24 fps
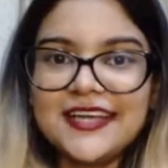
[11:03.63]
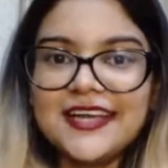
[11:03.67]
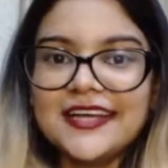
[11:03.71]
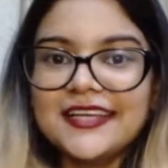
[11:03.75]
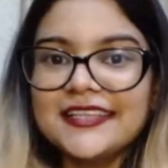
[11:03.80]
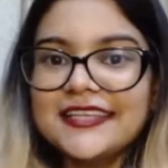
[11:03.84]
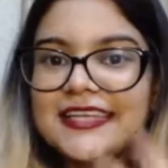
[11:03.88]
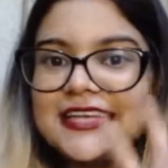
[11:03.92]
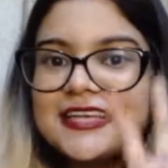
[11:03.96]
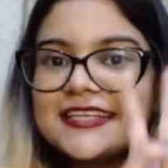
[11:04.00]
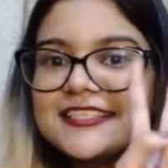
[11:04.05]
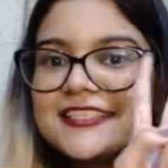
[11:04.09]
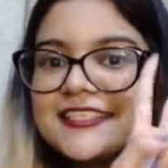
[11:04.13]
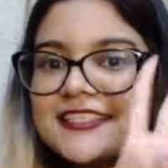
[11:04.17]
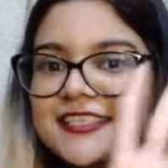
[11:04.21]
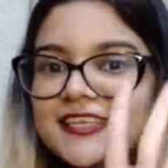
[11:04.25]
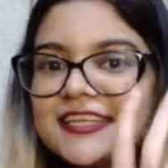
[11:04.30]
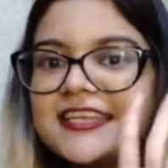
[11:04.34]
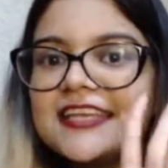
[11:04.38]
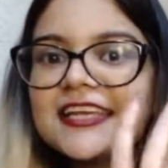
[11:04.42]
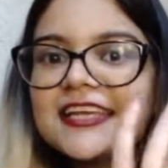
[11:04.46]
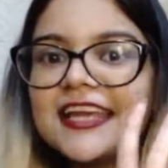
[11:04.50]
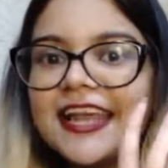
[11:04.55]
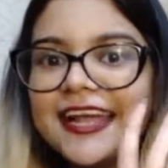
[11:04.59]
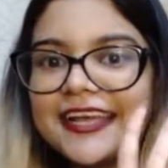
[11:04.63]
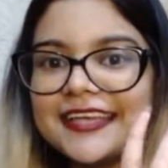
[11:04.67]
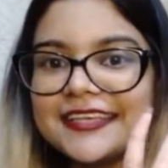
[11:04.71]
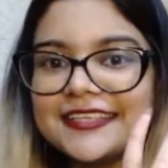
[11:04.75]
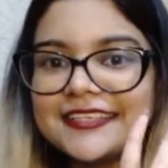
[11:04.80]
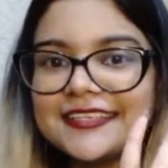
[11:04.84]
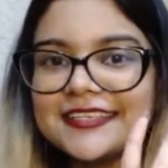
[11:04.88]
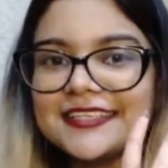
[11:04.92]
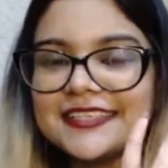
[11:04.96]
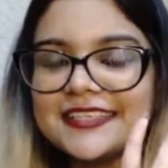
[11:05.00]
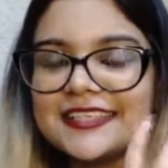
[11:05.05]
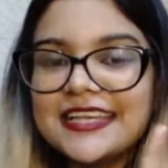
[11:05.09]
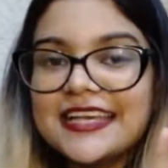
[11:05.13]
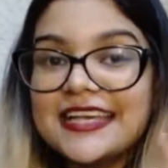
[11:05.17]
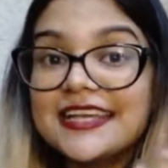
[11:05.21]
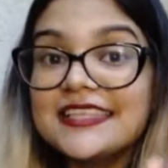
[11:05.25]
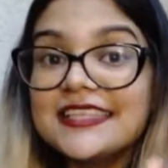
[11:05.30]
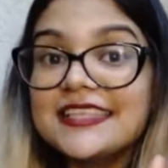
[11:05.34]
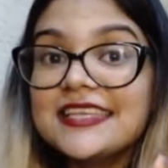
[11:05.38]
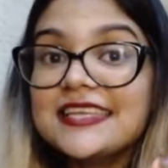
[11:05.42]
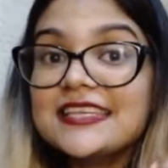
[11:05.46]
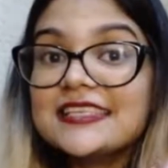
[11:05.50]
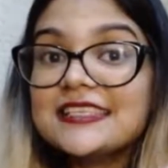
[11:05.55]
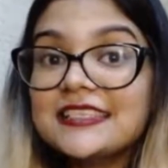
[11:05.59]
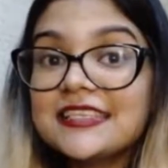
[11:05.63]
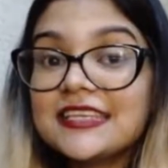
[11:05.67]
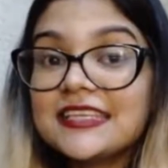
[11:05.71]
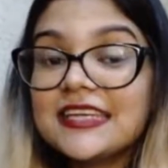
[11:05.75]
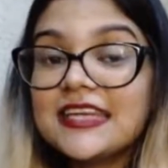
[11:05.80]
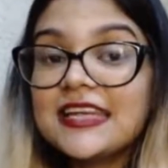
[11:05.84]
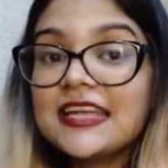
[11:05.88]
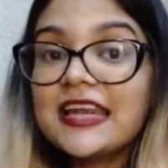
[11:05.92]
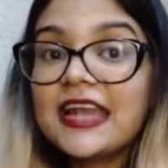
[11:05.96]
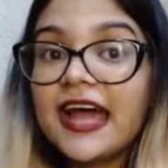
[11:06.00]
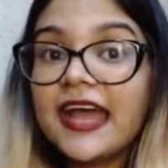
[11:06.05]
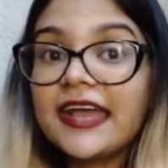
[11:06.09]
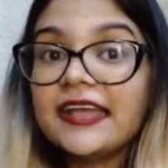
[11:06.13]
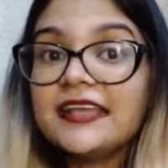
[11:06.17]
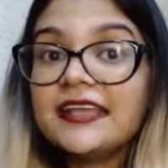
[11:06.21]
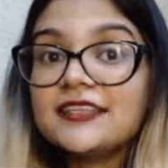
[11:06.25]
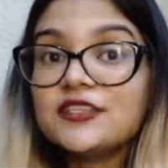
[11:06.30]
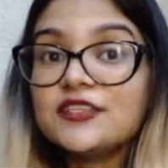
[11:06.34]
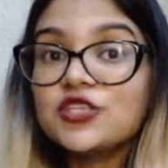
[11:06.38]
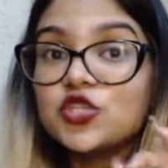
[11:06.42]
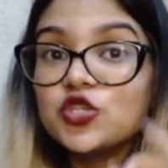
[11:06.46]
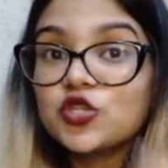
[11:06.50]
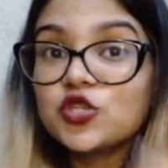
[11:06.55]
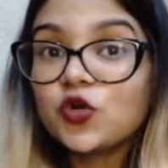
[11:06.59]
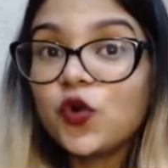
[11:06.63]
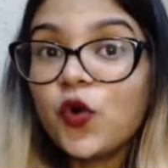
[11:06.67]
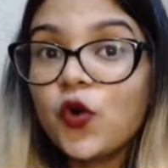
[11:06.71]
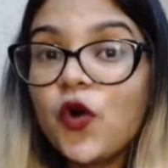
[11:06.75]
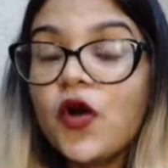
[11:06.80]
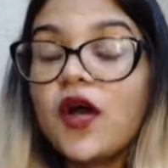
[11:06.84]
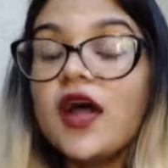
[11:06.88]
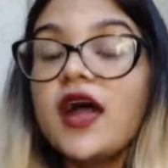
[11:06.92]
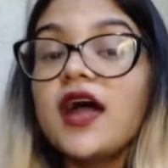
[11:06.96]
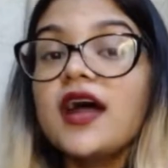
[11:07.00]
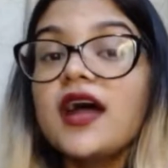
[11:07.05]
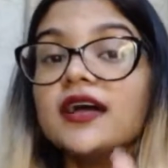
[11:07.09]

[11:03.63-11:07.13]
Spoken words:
These three lines show,